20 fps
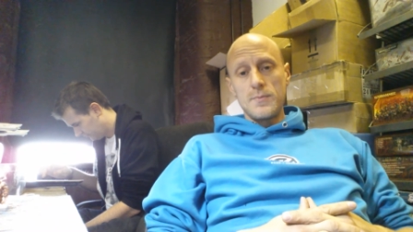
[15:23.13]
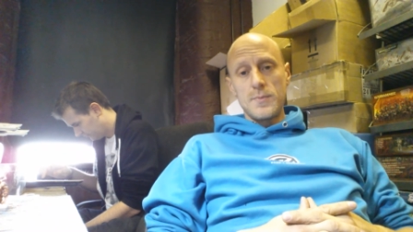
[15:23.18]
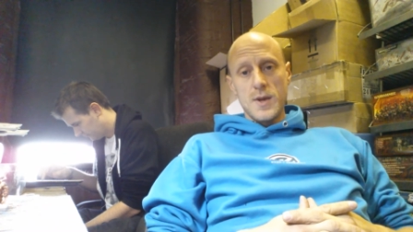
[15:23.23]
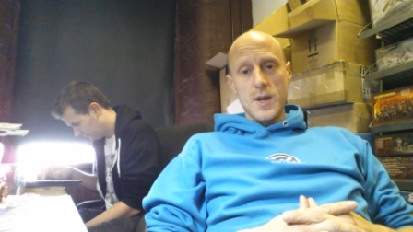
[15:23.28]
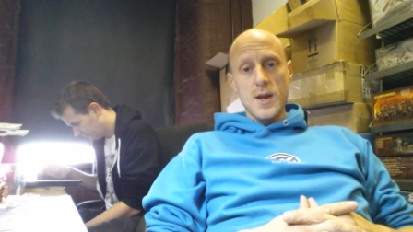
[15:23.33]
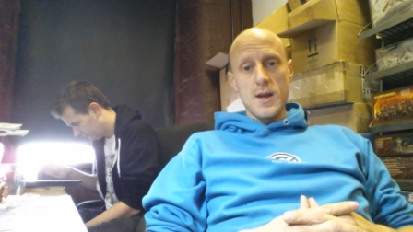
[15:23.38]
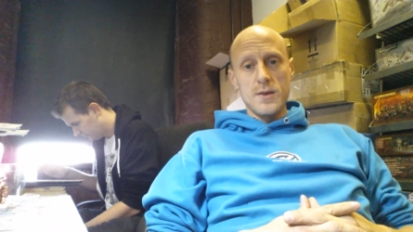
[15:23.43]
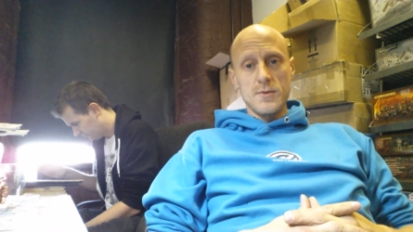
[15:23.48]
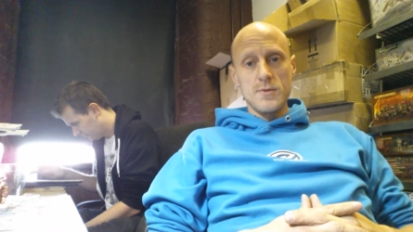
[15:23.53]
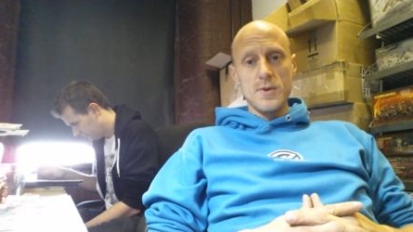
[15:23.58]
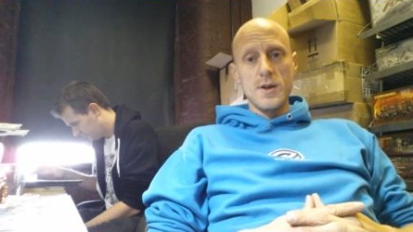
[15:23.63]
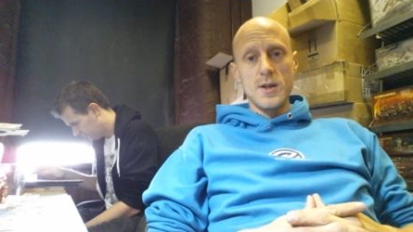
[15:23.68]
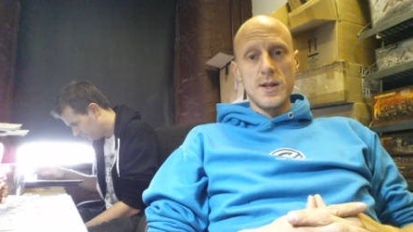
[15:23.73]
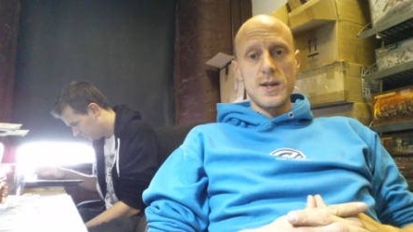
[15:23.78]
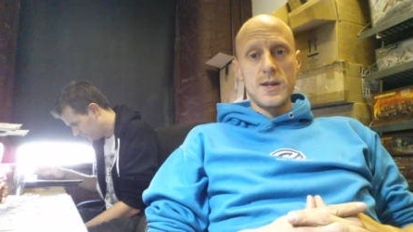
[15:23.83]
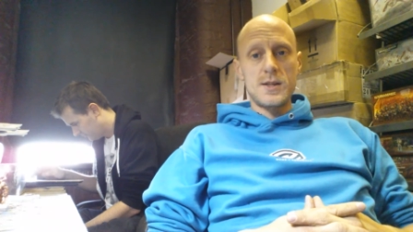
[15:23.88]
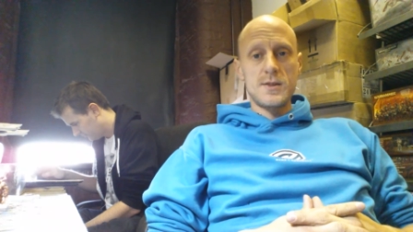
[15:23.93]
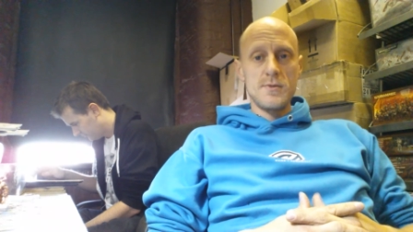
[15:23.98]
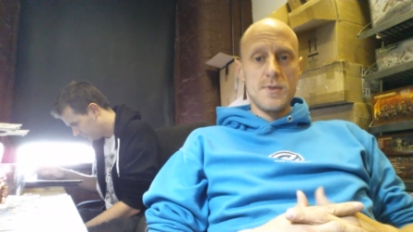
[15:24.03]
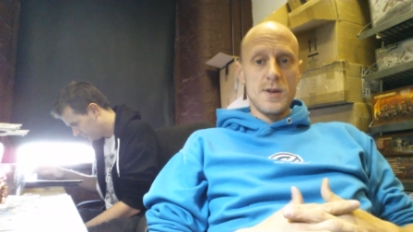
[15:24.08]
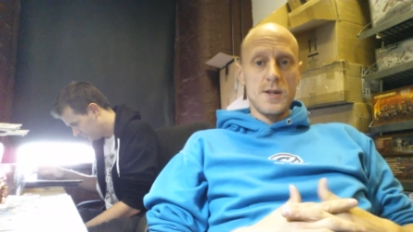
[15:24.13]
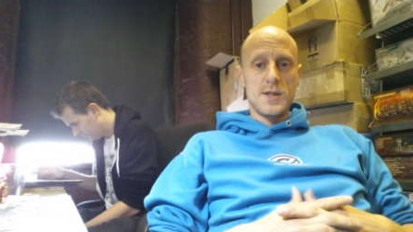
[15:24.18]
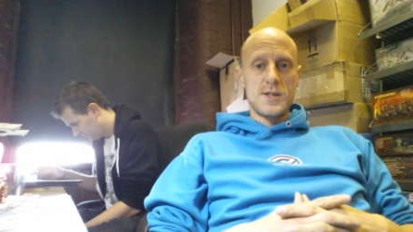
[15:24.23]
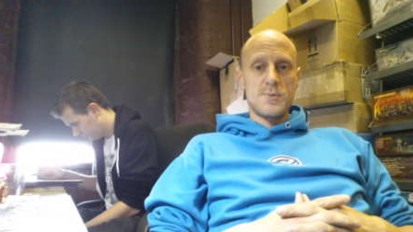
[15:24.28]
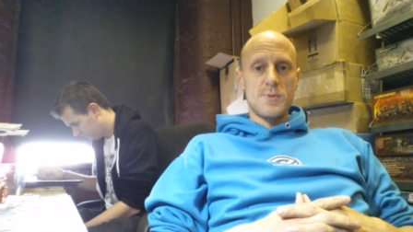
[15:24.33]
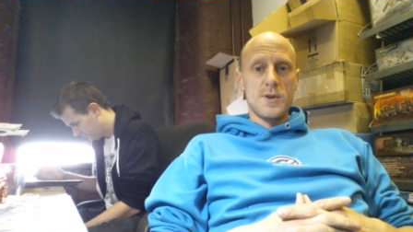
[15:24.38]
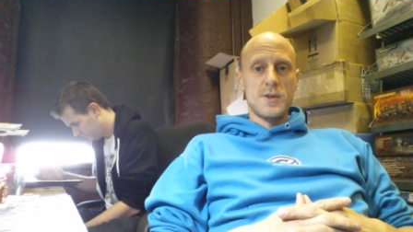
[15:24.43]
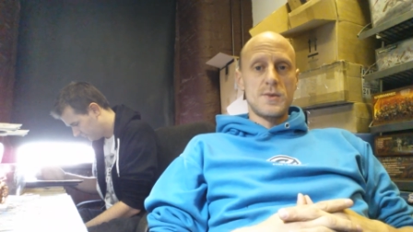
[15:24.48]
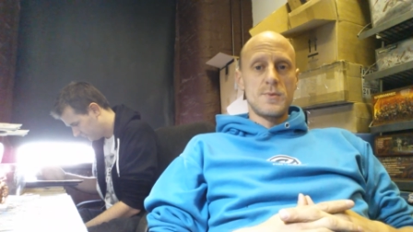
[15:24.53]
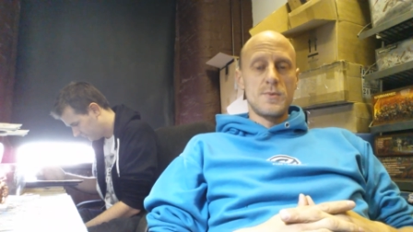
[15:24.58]
yeah, really, really
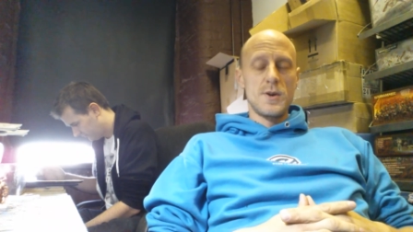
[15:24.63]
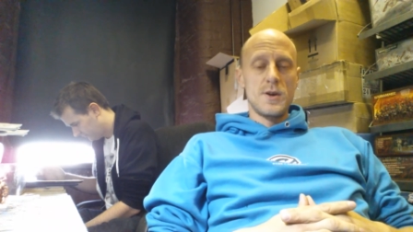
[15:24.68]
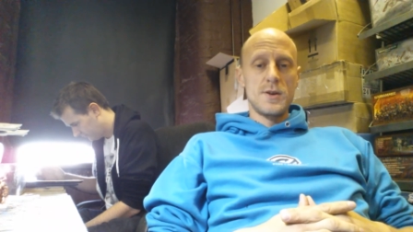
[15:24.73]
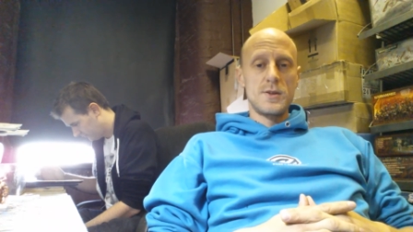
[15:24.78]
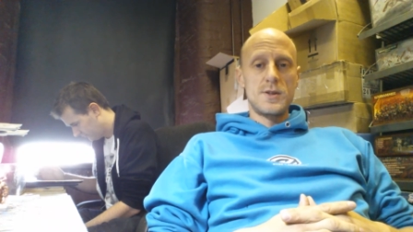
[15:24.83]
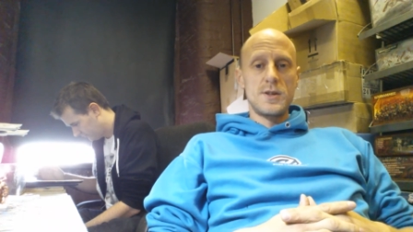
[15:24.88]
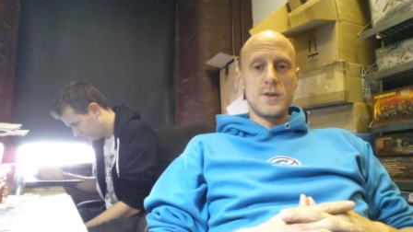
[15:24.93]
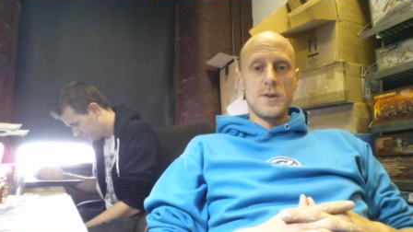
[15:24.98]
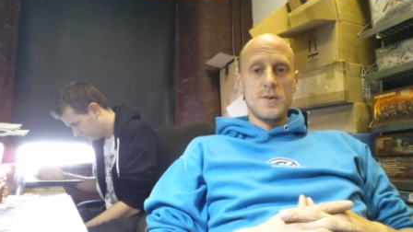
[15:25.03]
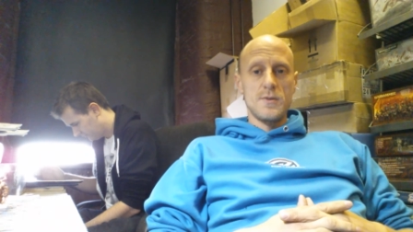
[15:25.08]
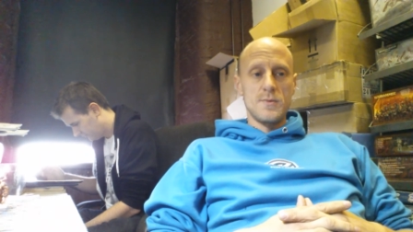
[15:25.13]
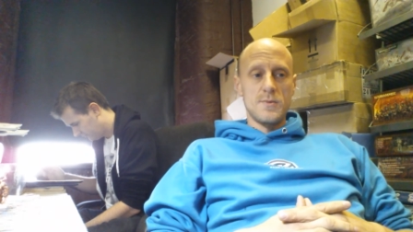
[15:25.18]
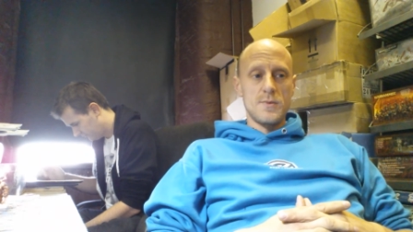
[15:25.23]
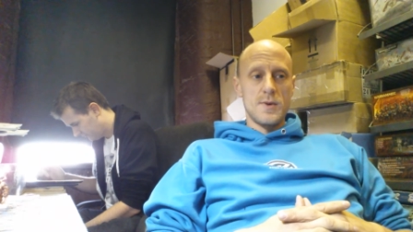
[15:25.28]
spread the word, you know,